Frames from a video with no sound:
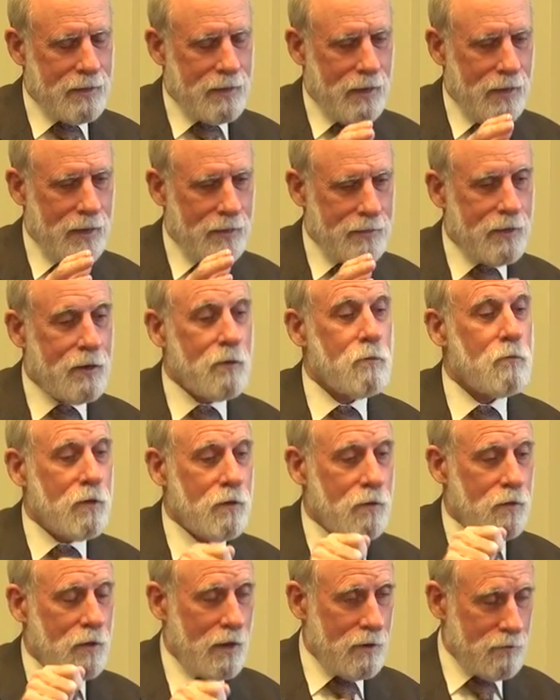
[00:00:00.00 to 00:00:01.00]
And then we
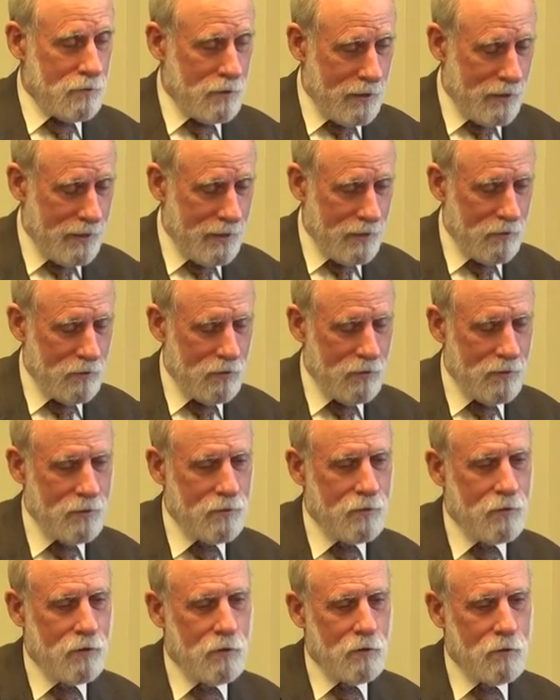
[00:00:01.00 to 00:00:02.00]
standardize.
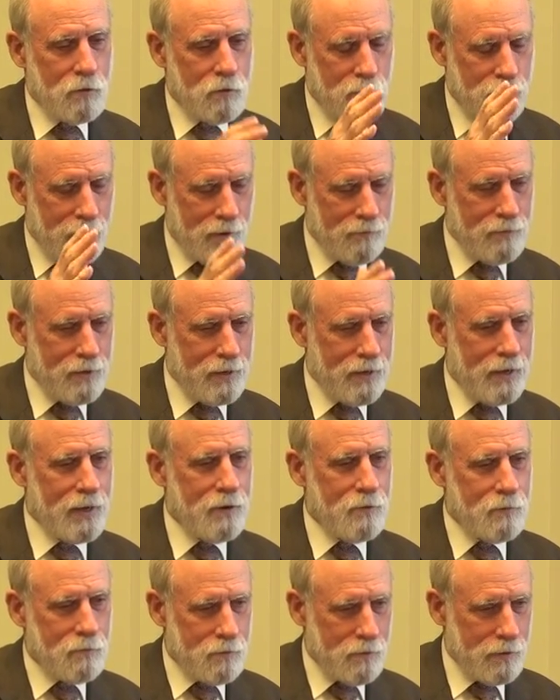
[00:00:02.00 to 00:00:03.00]
And so
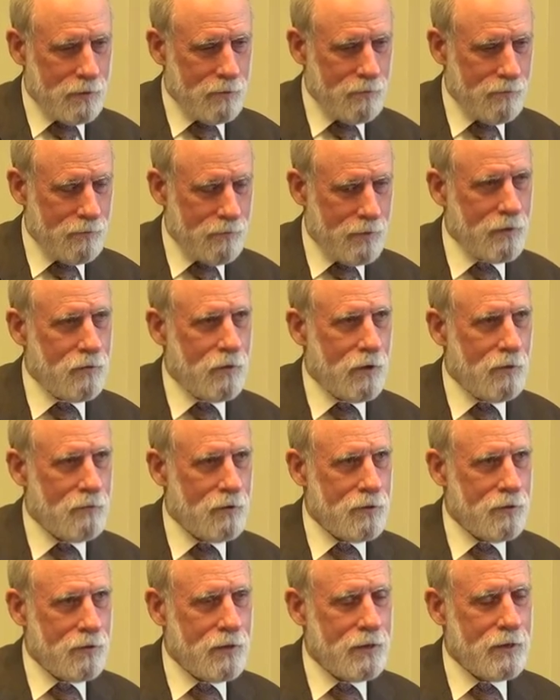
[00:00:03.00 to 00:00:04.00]
seventy-eight, we fix
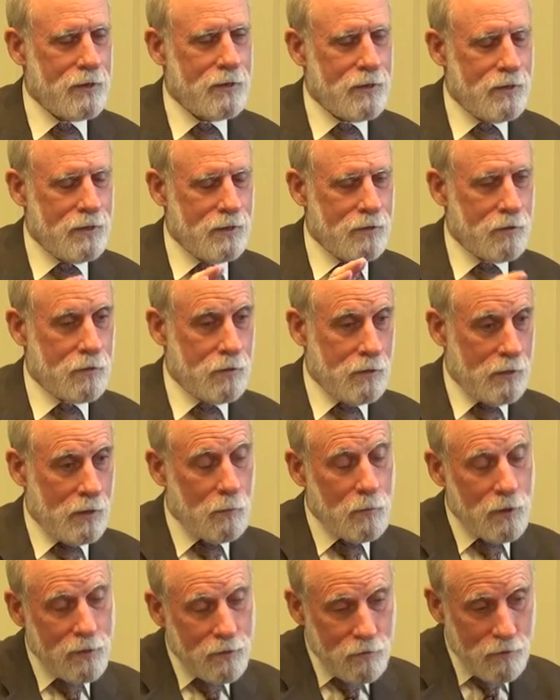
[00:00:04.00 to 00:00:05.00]
everything. It's,
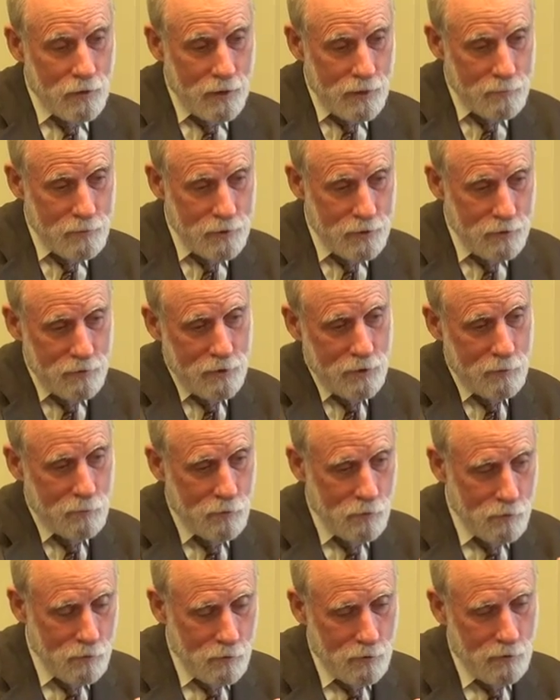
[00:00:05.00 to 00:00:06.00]
now by this time, the Internet
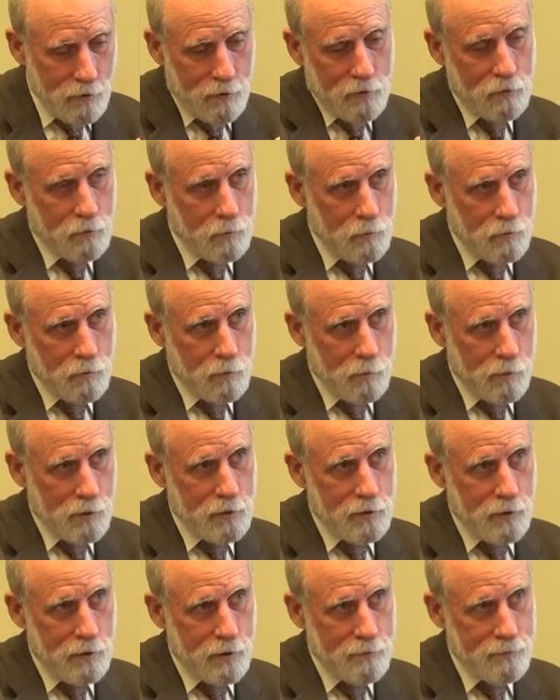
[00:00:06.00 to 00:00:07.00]
Protocol has been
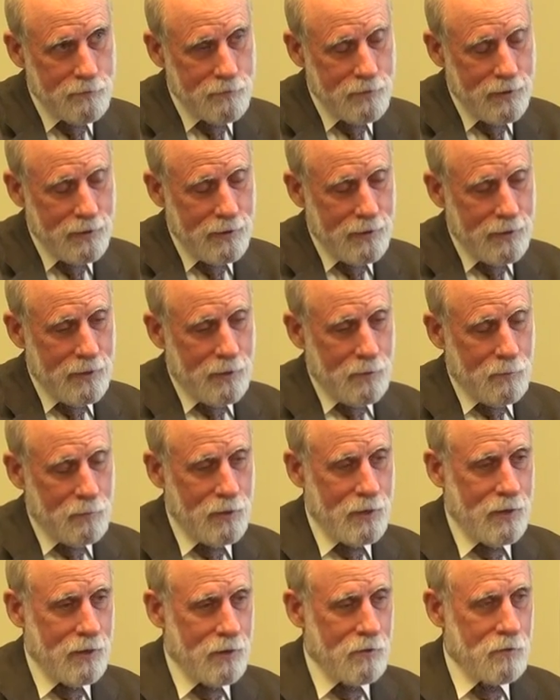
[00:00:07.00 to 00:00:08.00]
split off
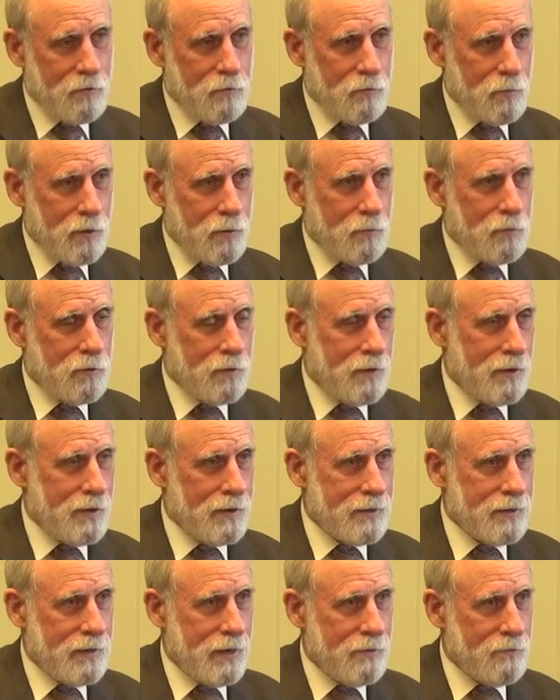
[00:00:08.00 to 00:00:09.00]
because people
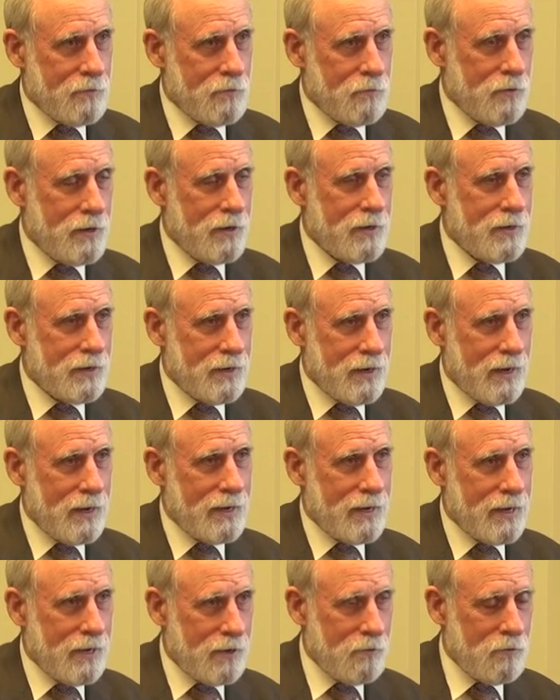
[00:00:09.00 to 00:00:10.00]
like David Reed and
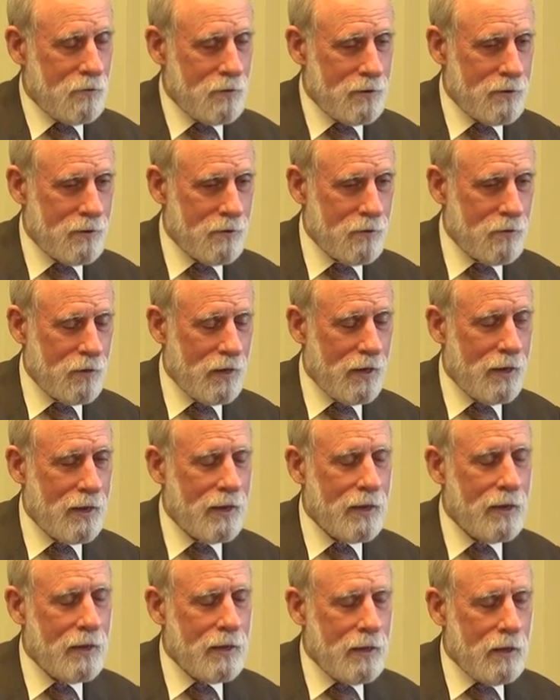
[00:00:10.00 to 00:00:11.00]
Danny Cohen are
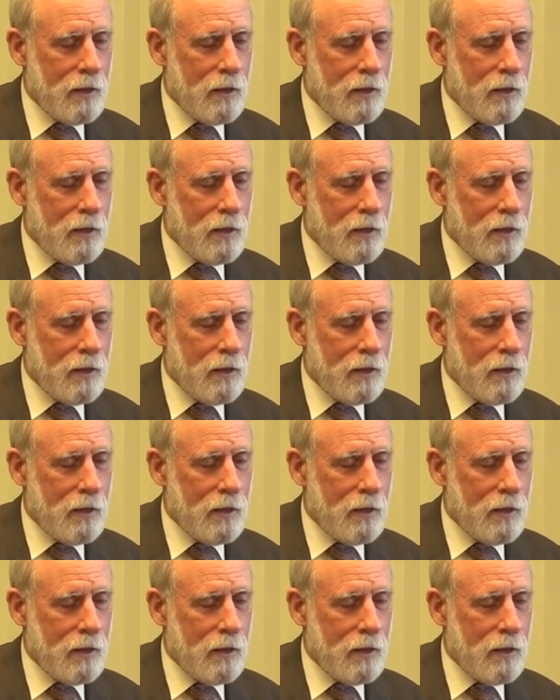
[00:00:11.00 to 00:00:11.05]
saying,